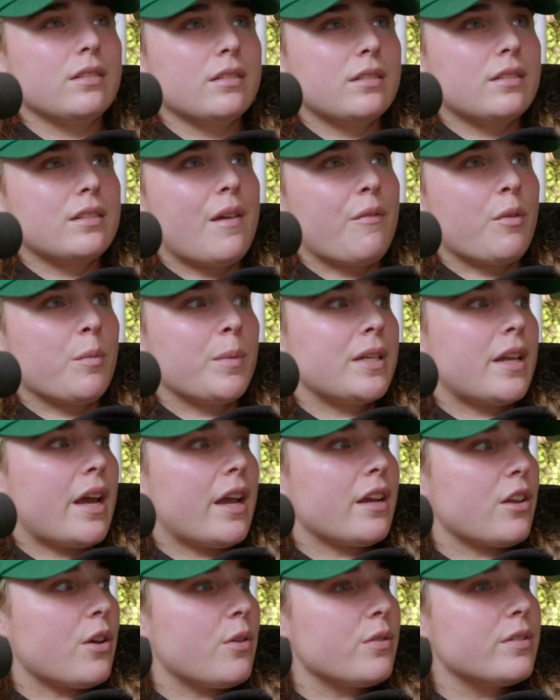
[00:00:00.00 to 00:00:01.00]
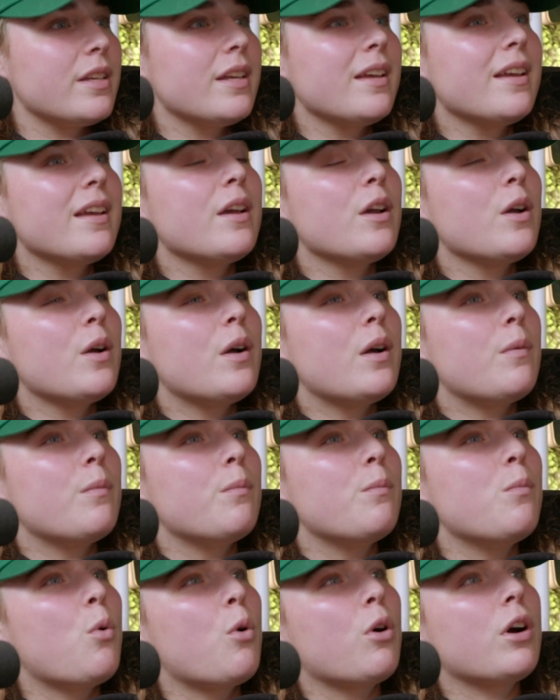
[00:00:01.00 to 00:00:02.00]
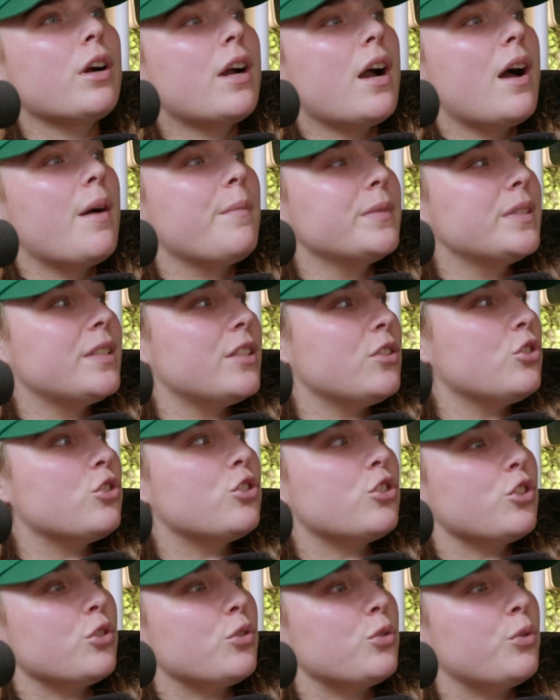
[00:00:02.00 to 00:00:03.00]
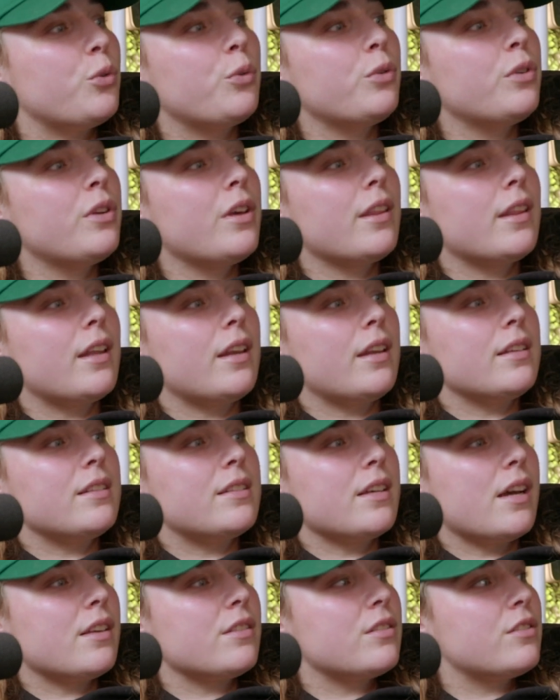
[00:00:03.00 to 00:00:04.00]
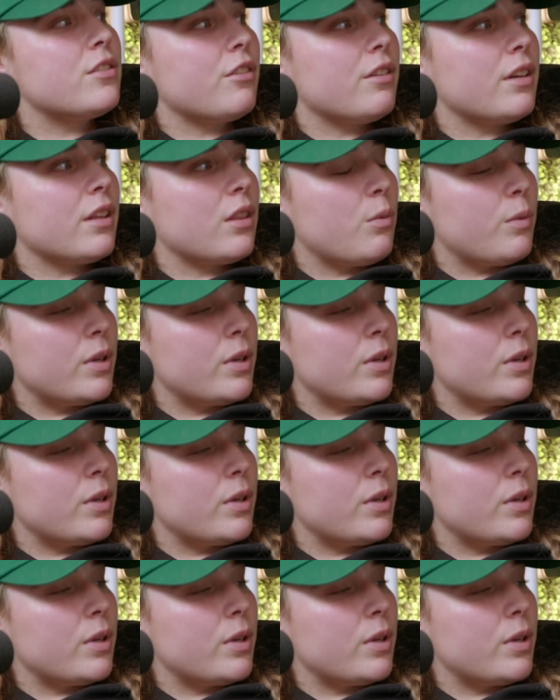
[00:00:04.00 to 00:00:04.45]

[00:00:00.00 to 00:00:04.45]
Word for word: it's never been diagnosed more comes in june than it does during the